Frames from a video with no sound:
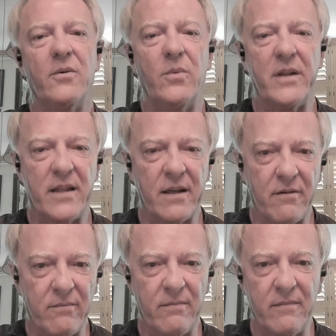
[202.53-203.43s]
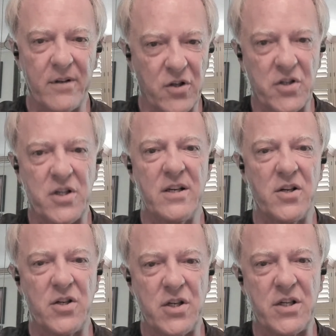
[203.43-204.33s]
with just
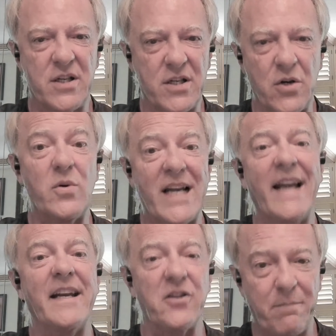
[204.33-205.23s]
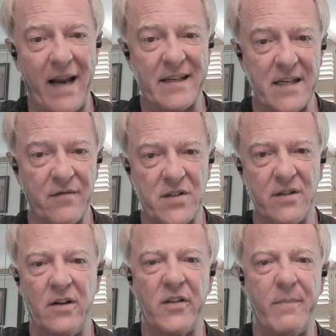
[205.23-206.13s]
2 10-inch
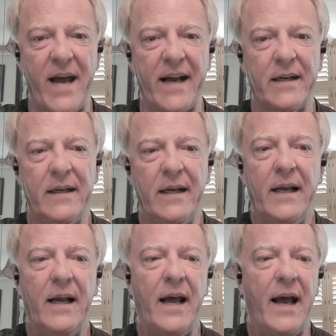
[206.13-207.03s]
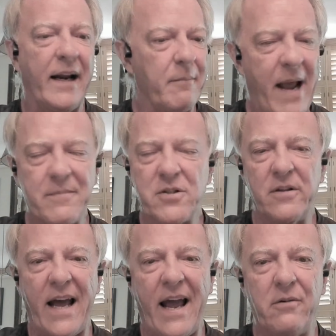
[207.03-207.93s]
passives on the back? And I mapped
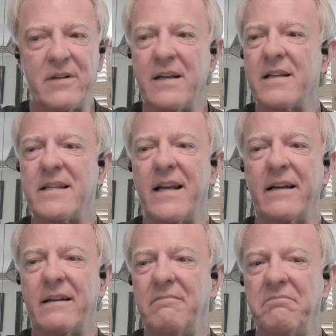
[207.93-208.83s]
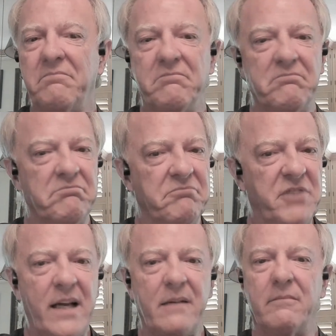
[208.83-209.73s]
all that out and I said,
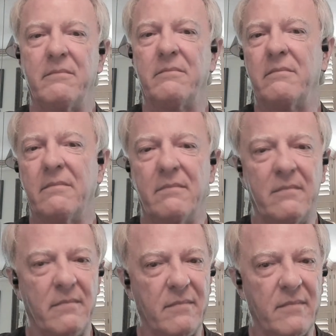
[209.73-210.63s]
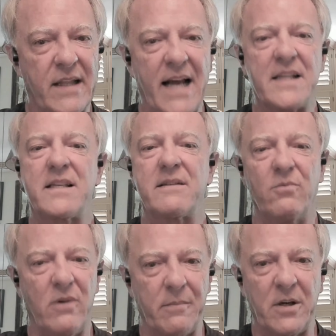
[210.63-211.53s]
yeah,
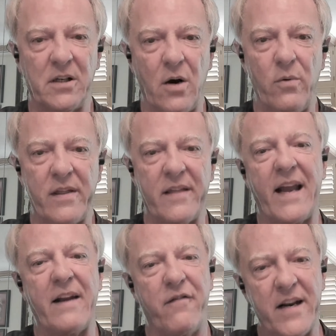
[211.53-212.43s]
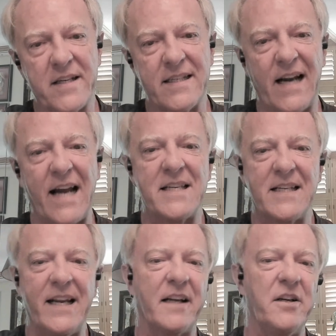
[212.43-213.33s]
that's what I'm going to go with. And then it fits
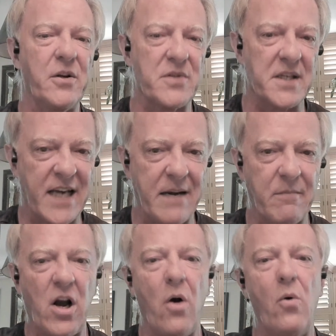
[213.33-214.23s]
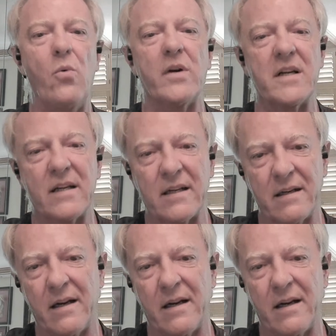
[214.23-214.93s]
nicely. I can use the same cone and